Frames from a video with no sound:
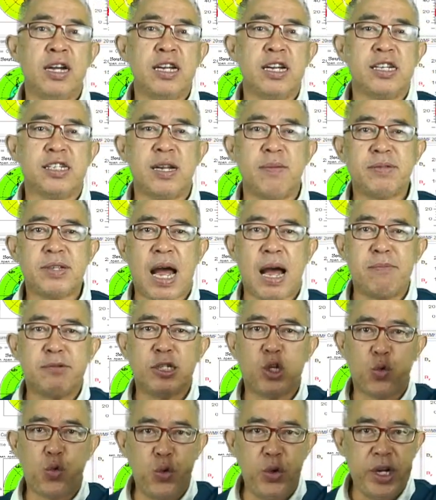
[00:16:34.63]
Sometimes
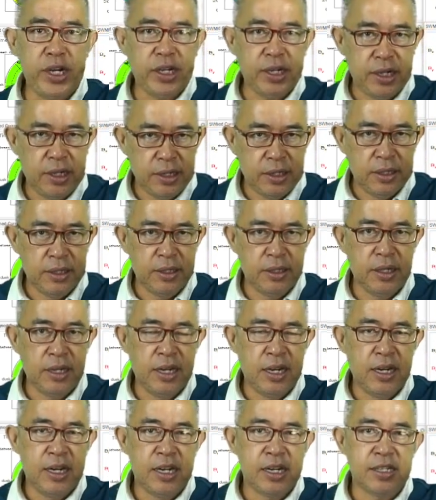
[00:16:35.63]
quit,
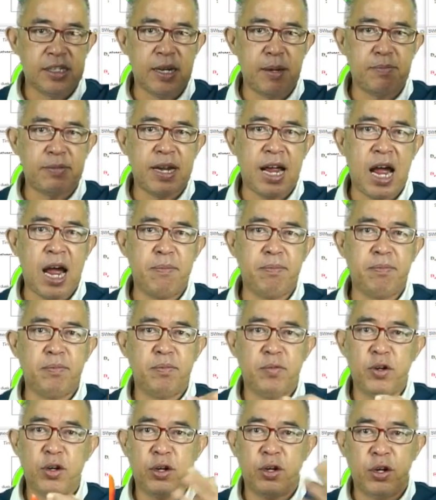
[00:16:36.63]
sometimes
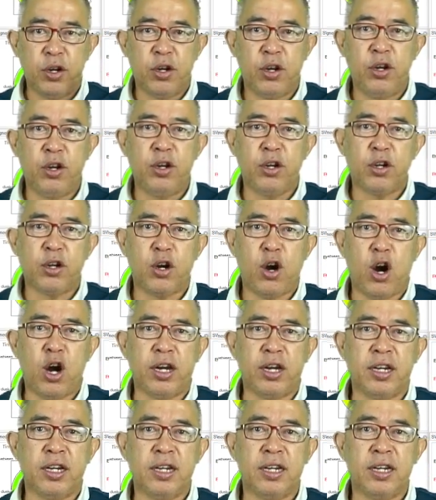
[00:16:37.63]
gone.